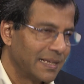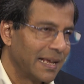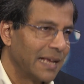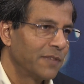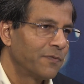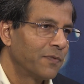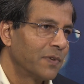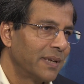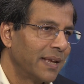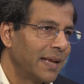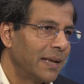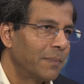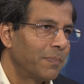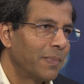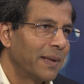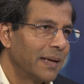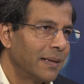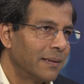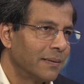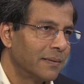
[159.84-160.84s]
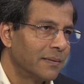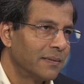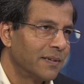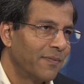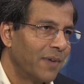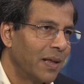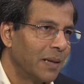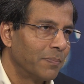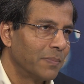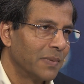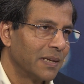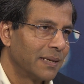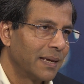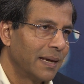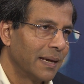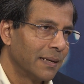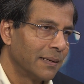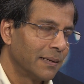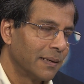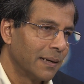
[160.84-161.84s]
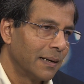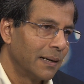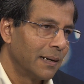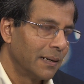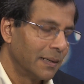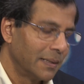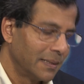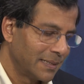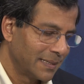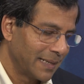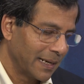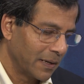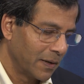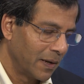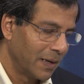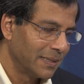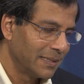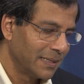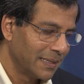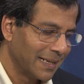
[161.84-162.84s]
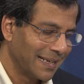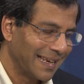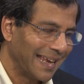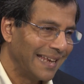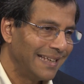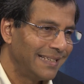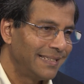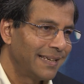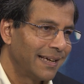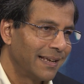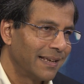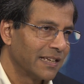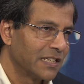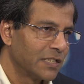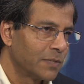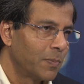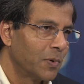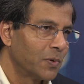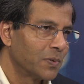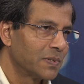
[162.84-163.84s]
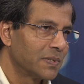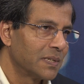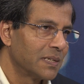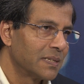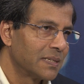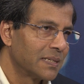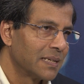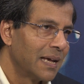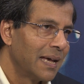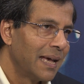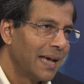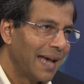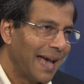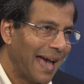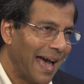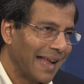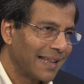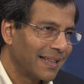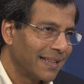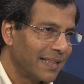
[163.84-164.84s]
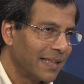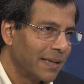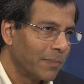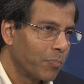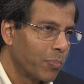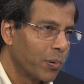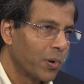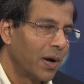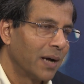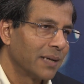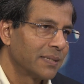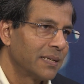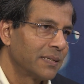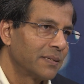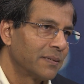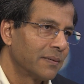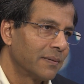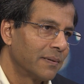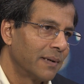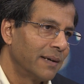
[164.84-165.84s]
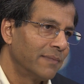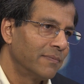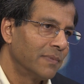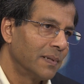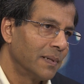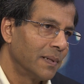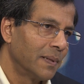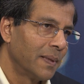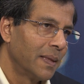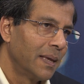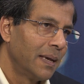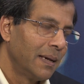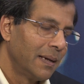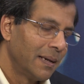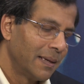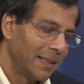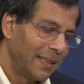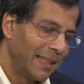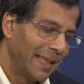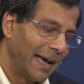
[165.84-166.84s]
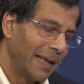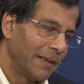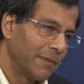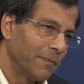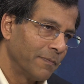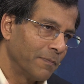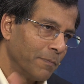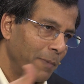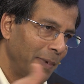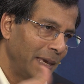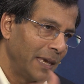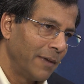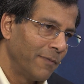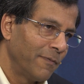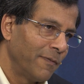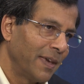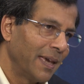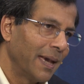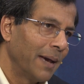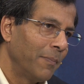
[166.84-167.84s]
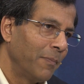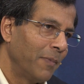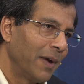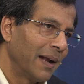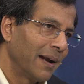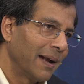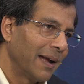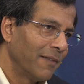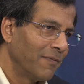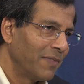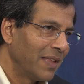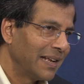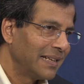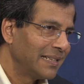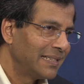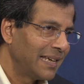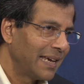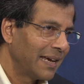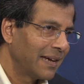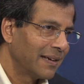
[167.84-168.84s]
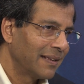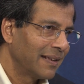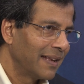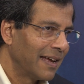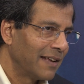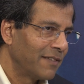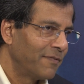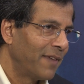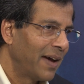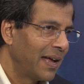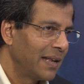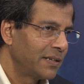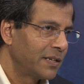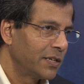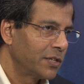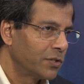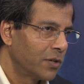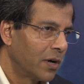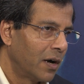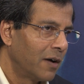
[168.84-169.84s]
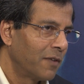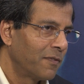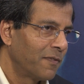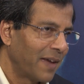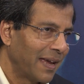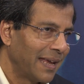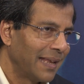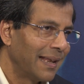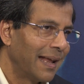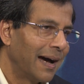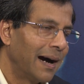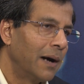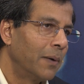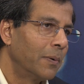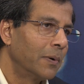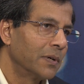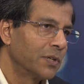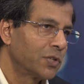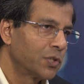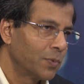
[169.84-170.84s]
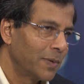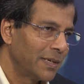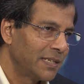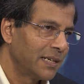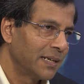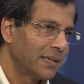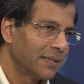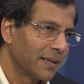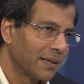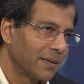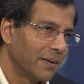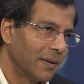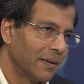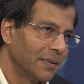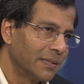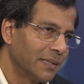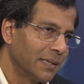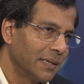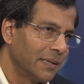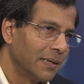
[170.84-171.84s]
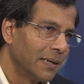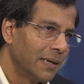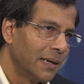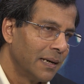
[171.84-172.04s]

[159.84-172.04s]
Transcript: stands for Data Plane Development Kit. It's technology that Intel exposes at the processor level that we, VMware, have then taken advantage of in our switching technology.